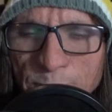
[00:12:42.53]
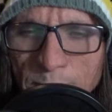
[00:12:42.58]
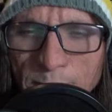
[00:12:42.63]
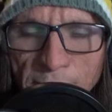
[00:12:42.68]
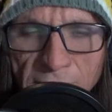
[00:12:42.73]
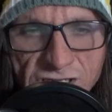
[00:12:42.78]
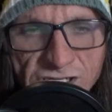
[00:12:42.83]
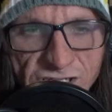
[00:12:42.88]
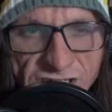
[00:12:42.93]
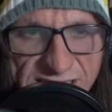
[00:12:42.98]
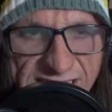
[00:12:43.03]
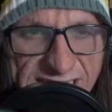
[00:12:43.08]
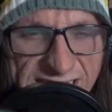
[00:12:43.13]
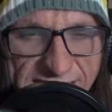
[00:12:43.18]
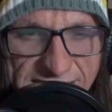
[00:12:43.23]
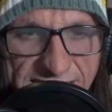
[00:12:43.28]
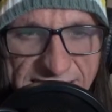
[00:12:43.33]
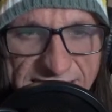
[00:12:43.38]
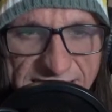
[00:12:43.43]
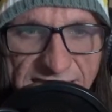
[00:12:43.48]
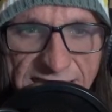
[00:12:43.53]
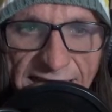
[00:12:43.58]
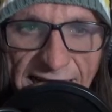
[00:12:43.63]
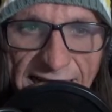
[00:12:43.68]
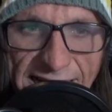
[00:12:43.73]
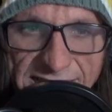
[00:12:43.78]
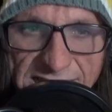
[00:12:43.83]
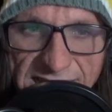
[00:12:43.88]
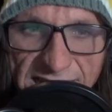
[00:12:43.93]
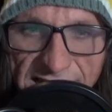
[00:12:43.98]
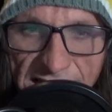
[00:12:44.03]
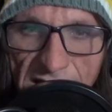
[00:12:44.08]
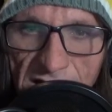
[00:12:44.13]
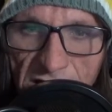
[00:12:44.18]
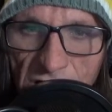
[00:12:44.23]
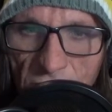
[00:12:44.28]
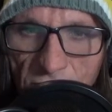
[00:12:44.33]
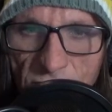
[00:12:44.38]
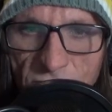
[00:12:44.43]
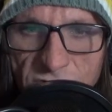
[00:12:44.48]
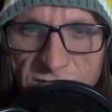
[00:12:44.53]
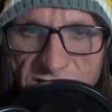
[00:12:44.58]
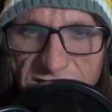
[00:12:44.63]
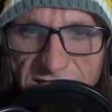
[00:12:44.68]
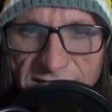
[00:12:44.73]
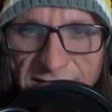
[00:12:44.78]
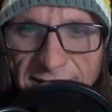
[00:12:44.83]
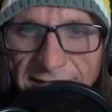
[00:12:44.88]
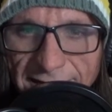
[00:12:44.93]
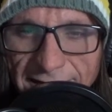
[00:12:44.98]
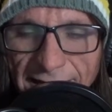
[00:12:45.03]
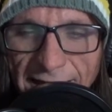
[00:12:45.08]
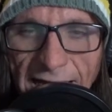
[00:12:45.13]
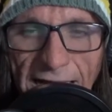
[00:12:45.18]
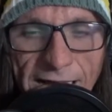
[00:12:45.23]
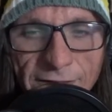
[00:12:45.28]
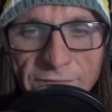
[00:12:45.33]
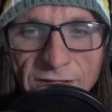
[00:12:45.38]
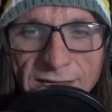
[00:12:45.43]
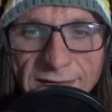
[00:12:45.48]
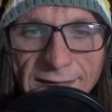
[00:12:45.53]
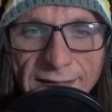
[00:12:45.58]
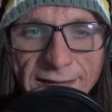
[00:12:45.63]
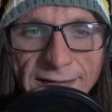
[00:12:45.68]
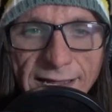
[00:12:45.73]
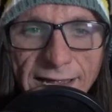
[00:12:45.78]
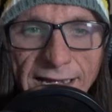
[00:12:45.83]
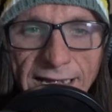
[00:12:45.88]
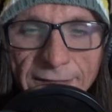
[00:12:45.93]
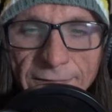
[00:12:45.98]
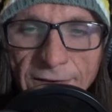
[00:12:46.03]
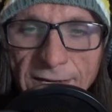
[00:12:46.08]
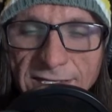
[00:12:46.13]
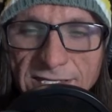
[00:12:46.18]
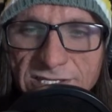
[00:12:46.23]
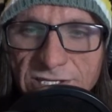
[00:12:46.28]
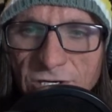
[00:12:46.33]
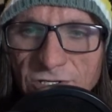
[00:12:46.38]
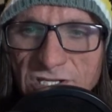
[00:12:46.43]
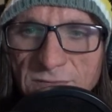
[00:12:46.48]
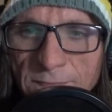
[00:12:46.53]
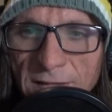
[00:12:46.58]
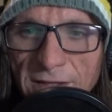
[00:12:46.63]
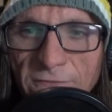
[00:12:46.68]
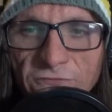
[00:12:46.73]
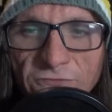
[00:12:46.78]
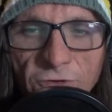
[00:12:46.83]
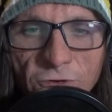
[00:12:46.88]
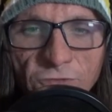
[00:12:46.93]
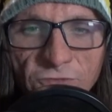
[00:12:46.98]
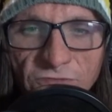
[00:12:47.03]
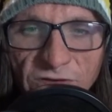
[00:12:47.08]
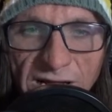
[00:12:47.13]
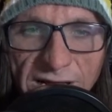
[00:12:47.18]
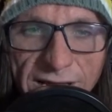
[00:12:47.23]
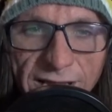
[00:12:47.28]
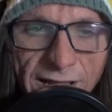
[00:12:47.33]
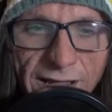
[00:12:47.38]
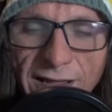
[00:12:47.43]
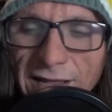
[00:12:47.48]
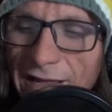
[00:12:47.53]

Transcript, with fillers: but she sees it as like a ghost having done it, and then it starts a big food fight.